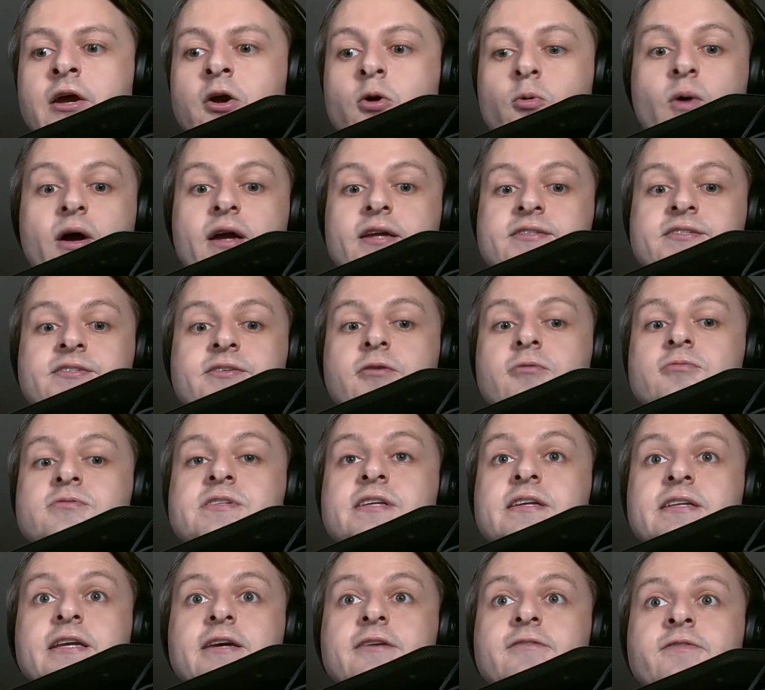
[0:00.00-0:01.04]
why it's so
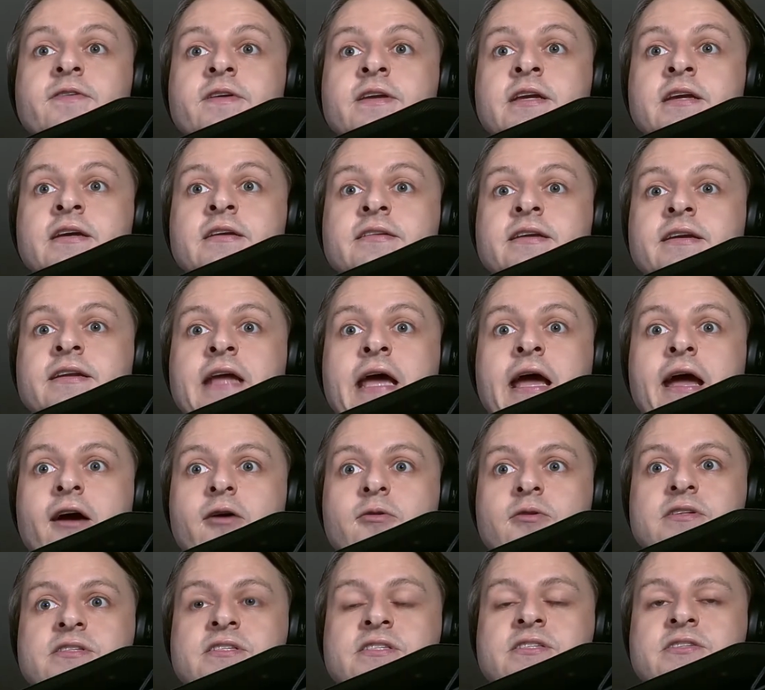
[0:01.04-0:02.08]
significant and
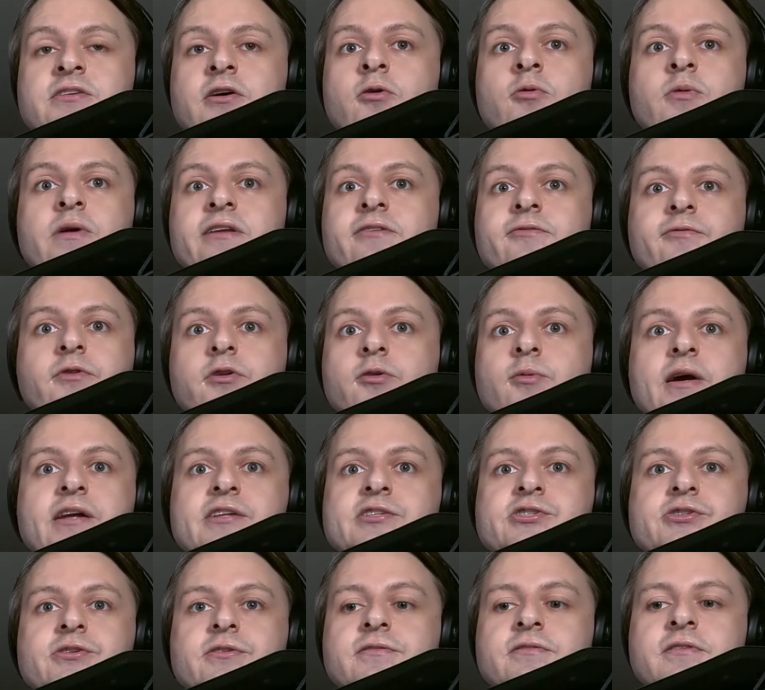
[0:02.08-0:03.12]
how it's so
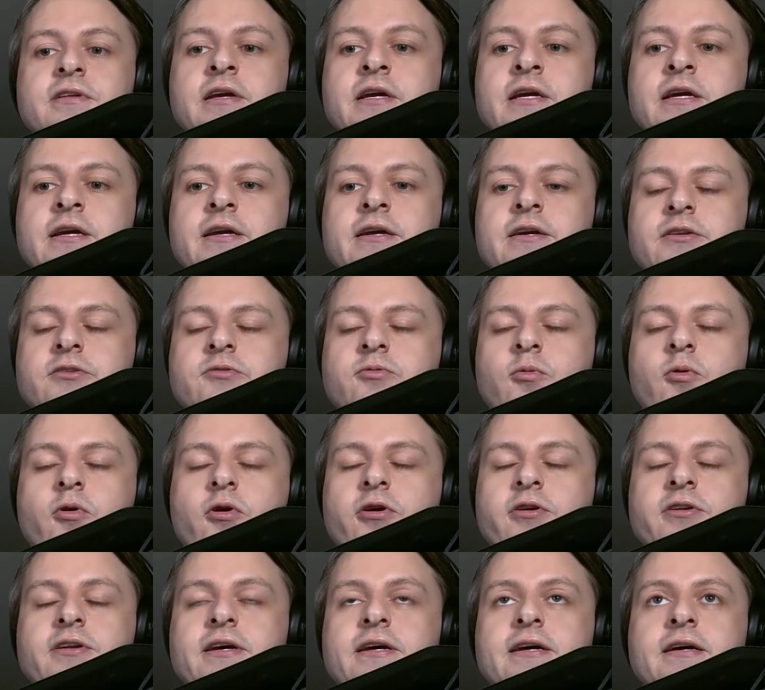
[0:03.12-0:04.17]
influential
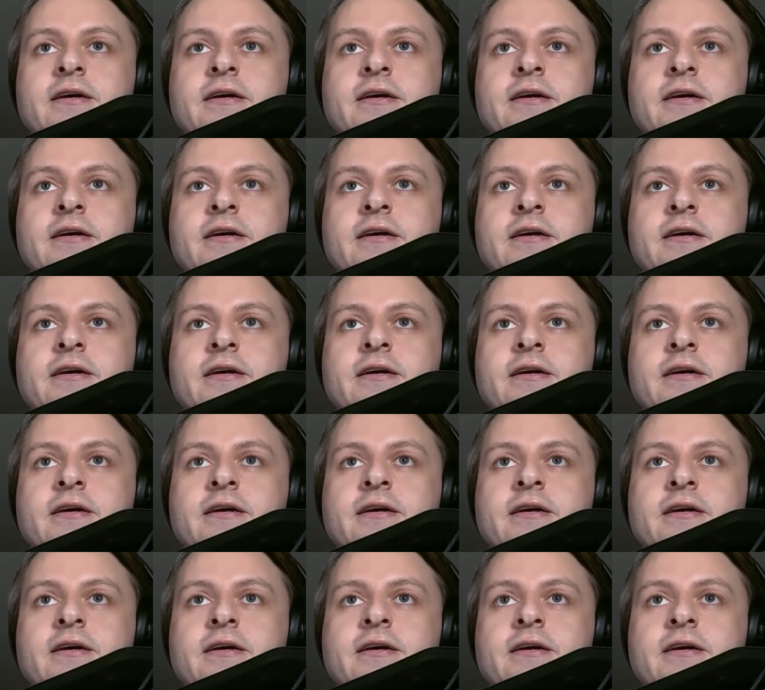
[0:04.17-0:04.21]
toward